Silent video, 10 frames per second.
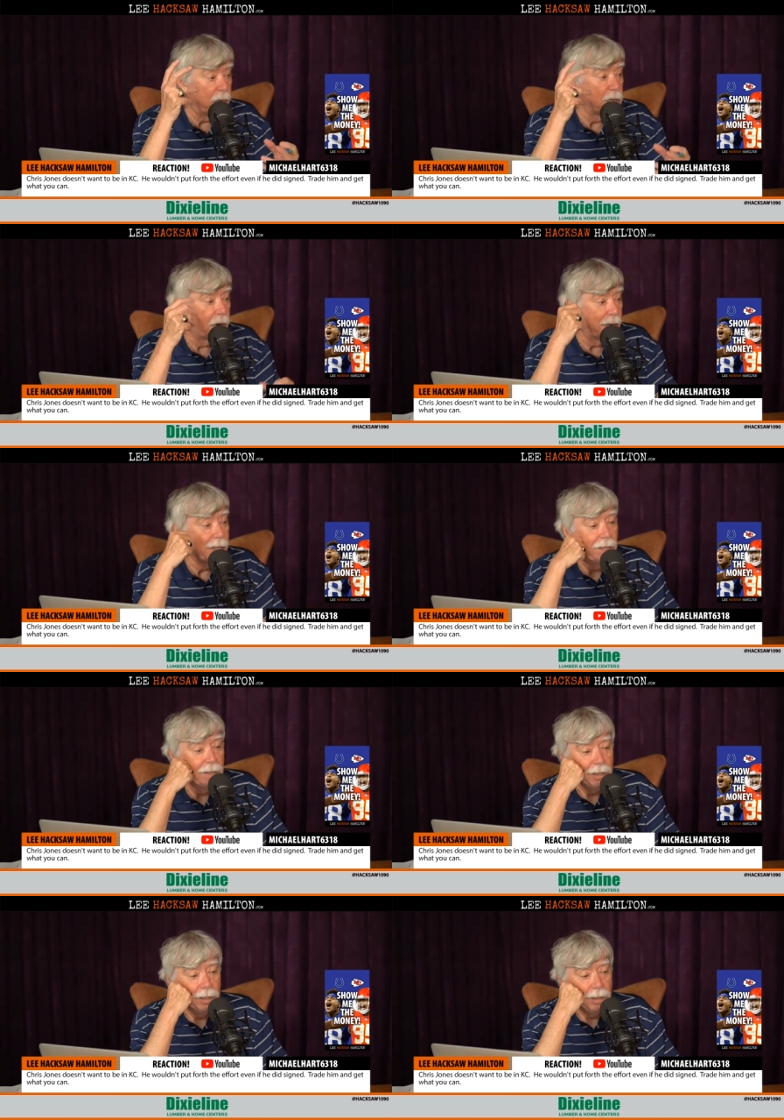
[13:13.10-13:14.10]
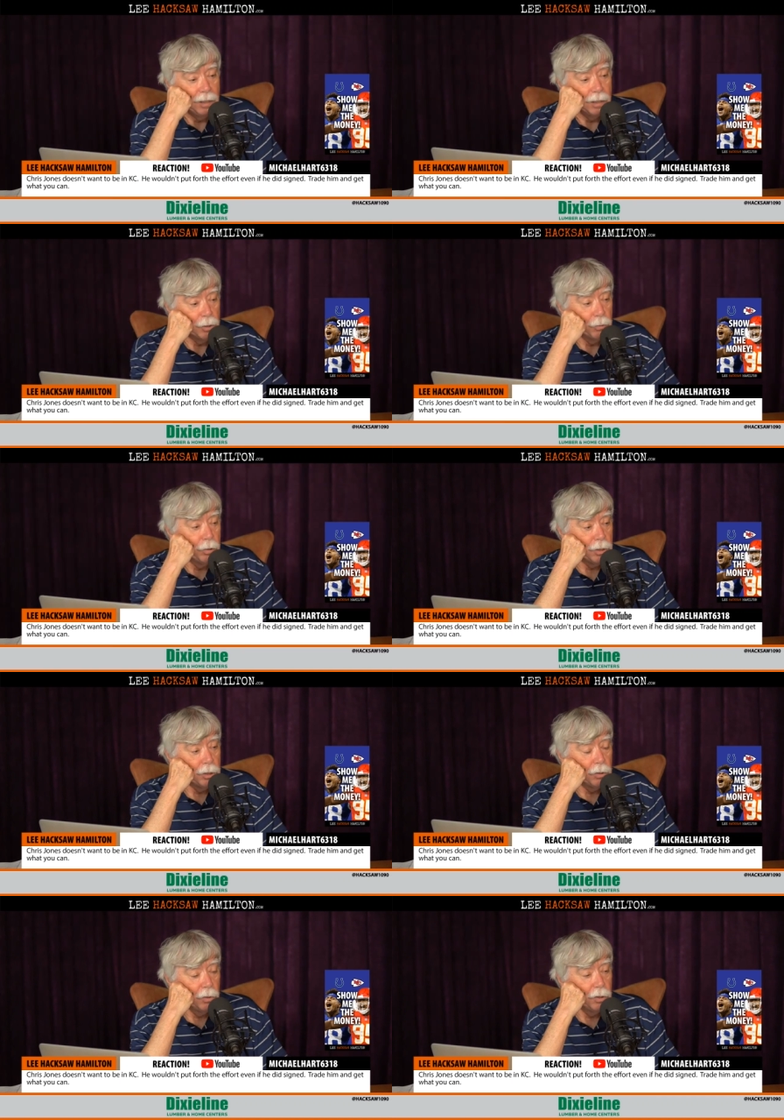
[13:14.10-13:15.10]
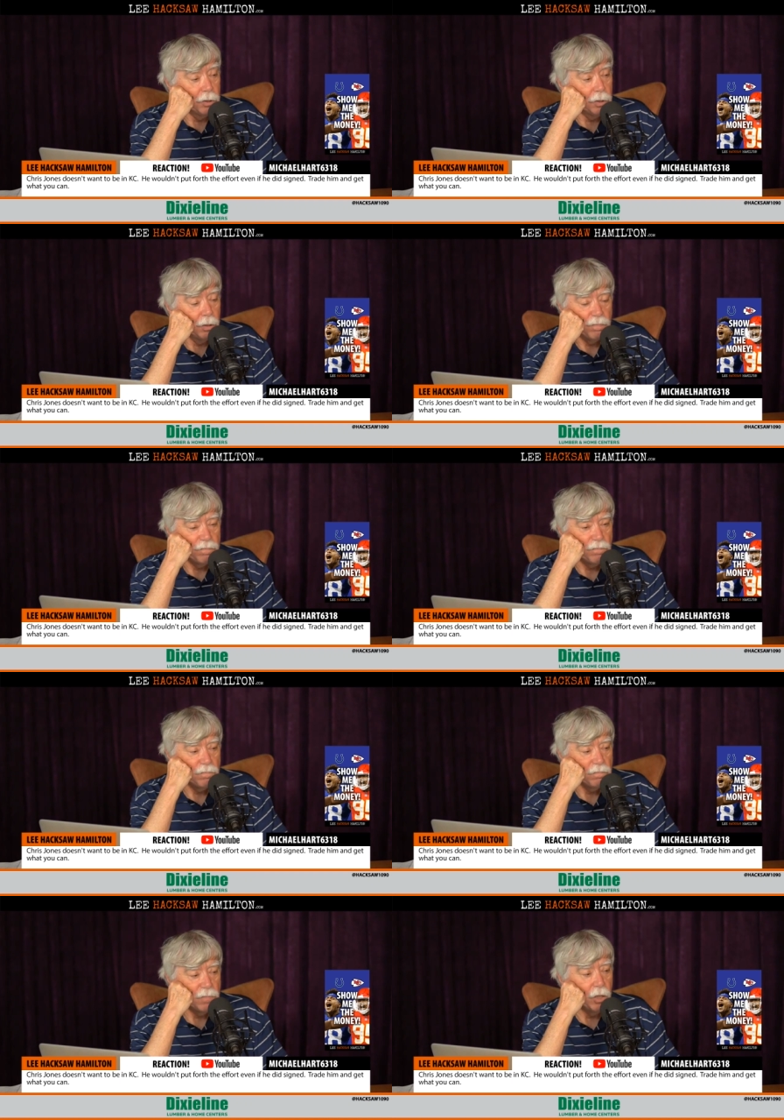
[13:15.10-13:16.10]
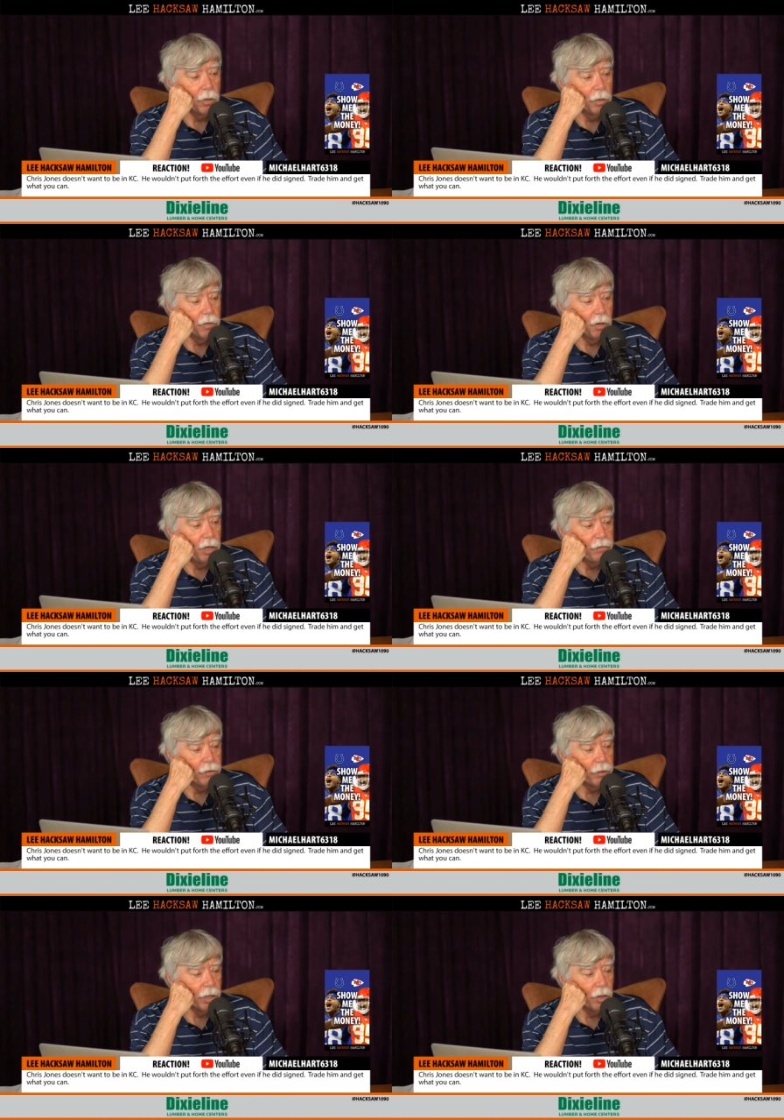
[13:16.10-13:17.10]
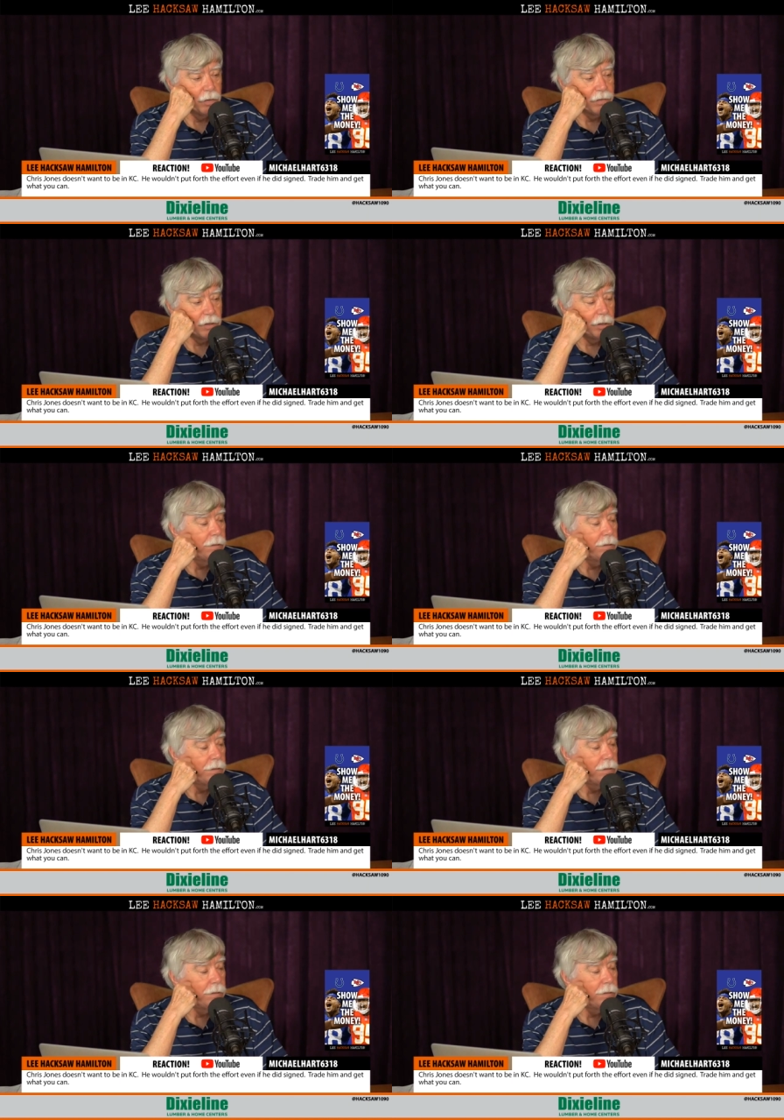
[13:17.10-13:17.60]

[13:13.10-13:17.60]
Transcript: guy as there is in the league. So they'll get it done after kickoff tonight.